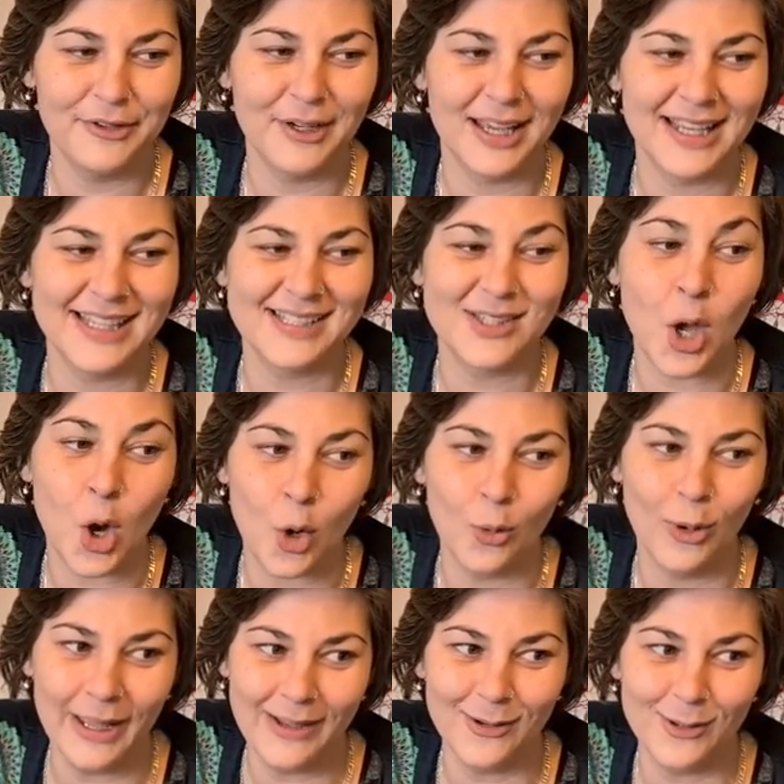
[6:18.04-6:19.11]
I feel like it's Hot
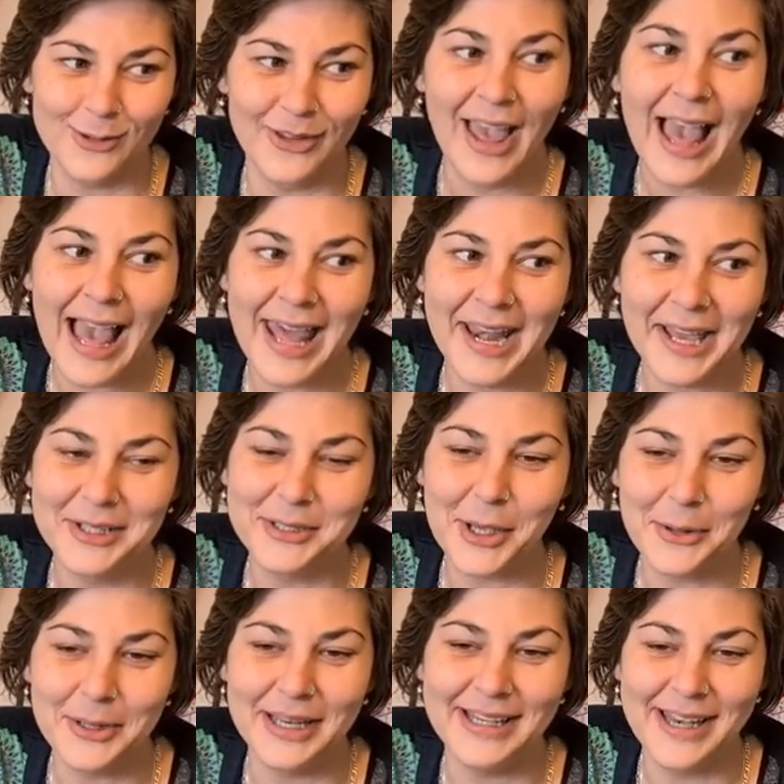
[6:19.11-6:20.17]
Wheels. And I
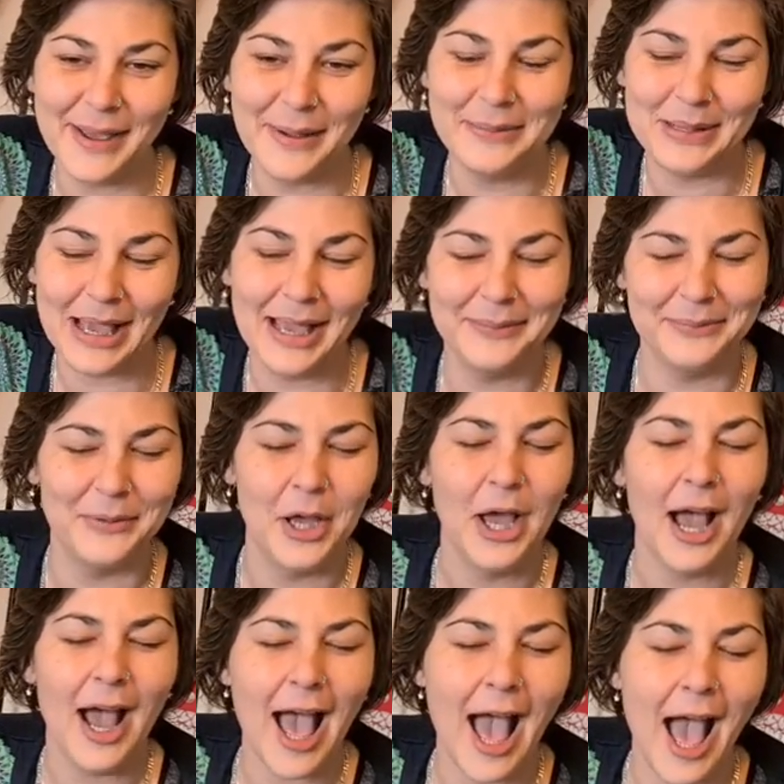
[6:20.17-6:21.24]
don't... And
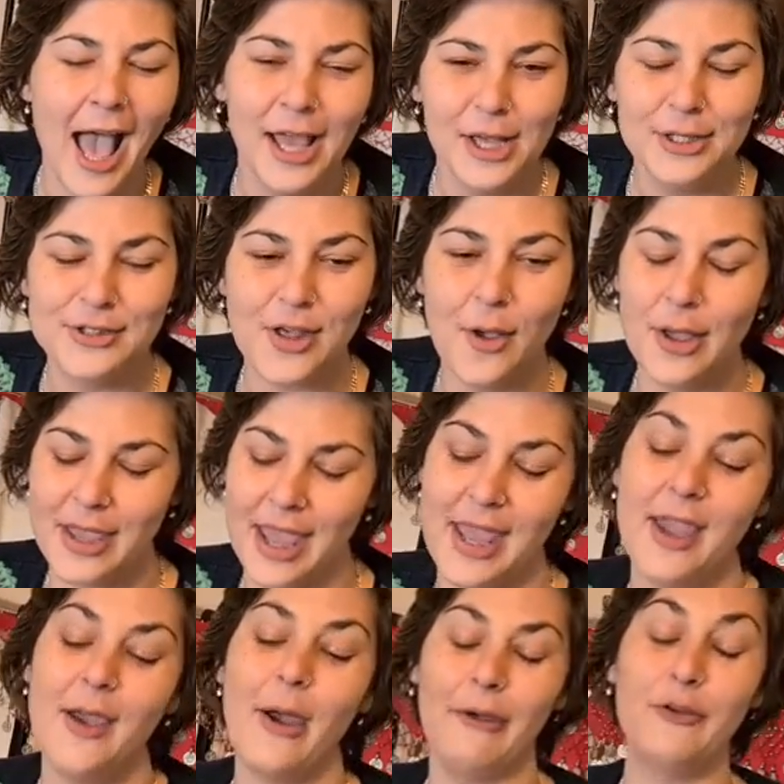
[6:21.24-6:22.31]

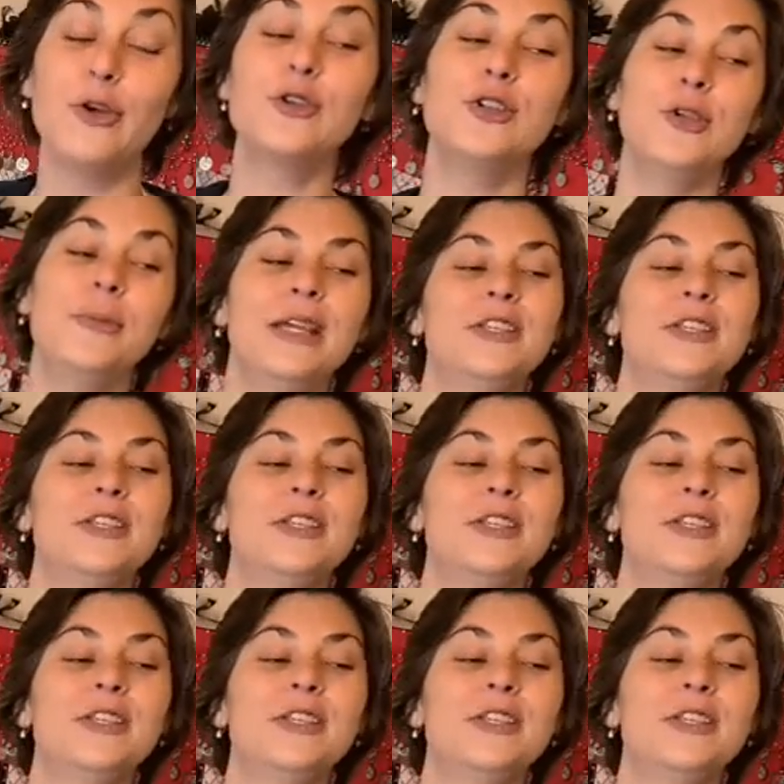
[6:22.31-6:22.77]
okay, I've got two